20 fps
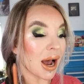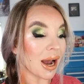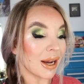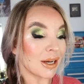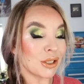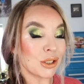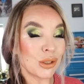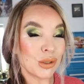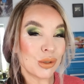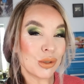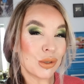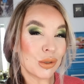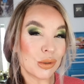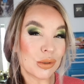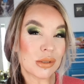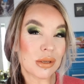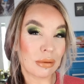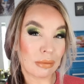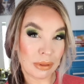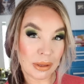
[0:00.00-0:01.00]
I do
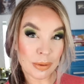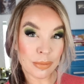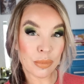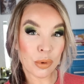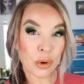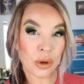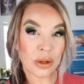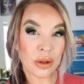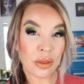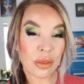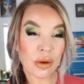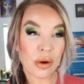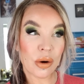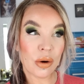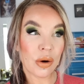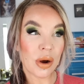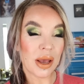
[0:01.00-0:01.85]
use a lip oil though,